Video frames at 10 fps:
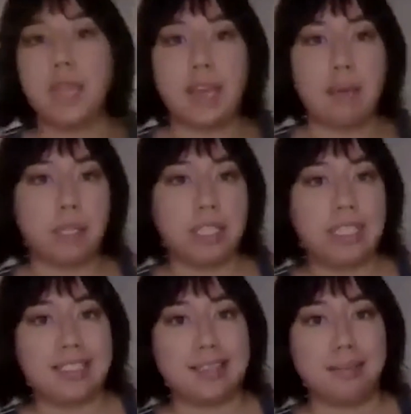like
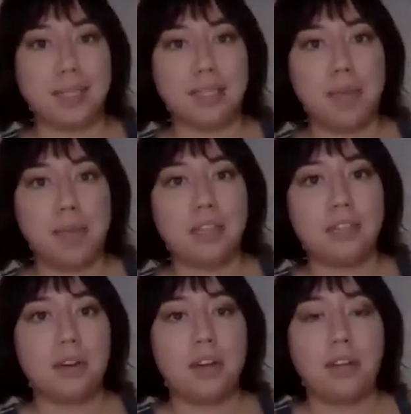chemically, it's a sibling to
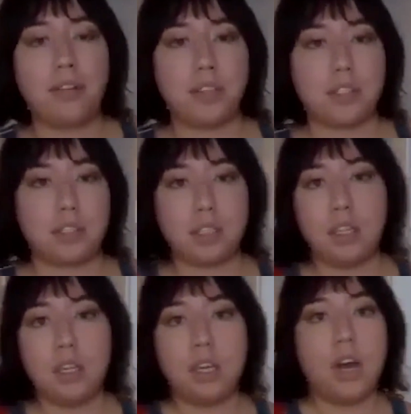baking soda. If you
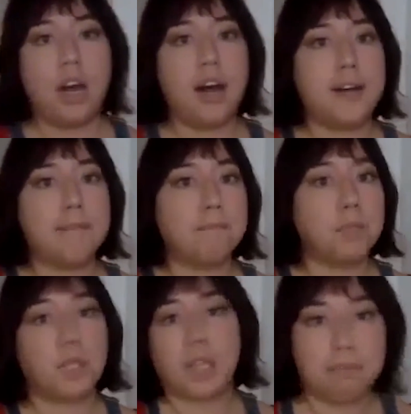just
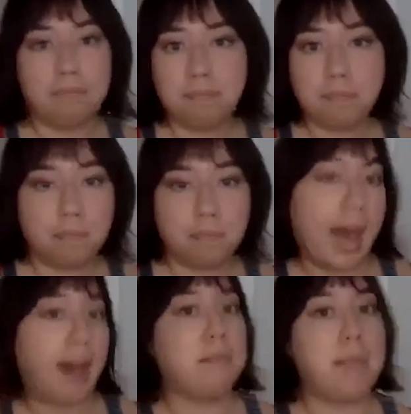look up
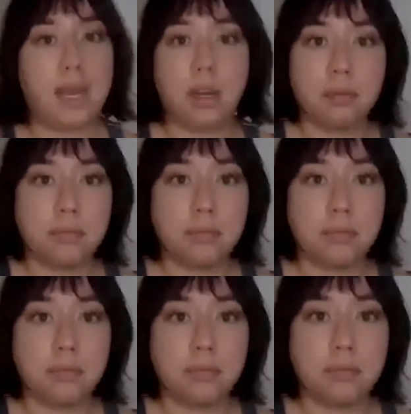how to make
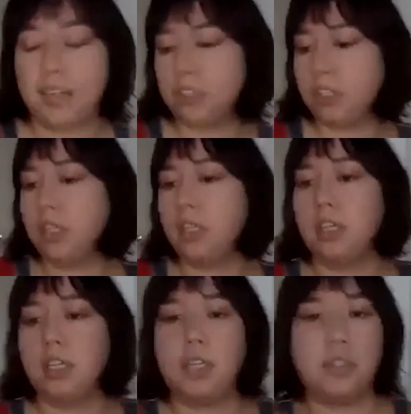soda ash,
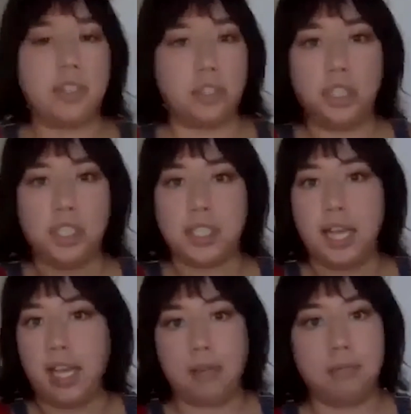you essentially just
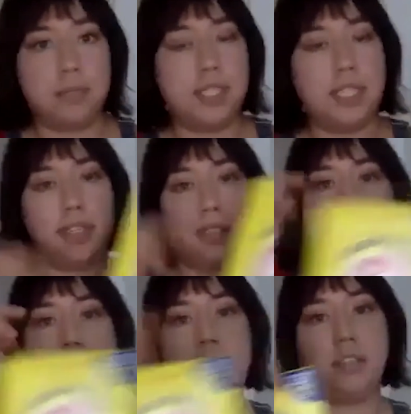like stick
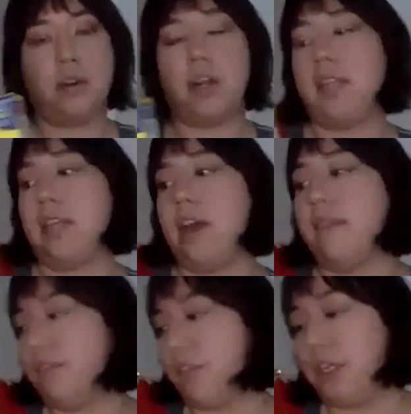some baking soda in the
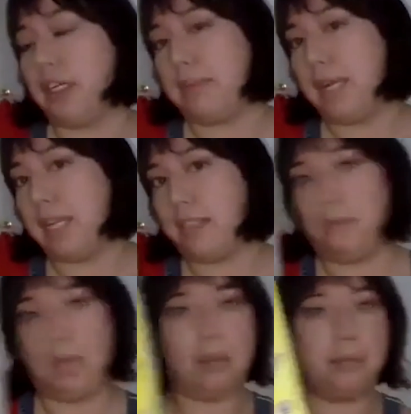oven for 30 minutes
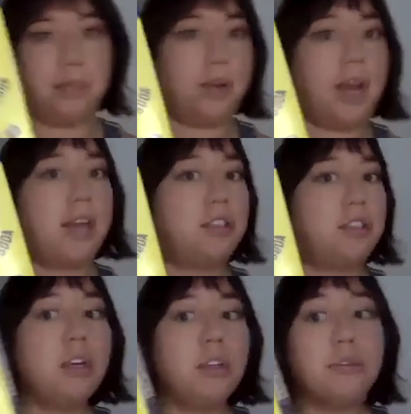and it becomes soda
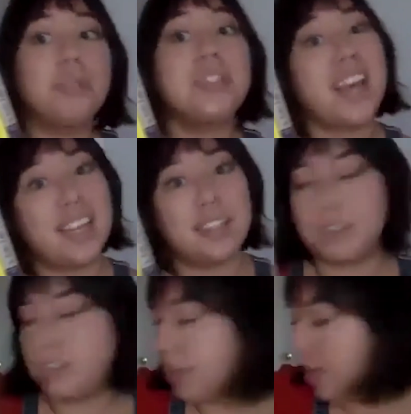ash through
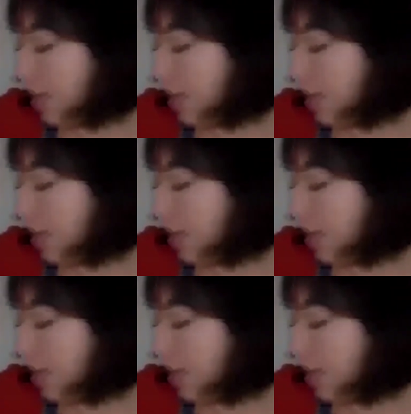science,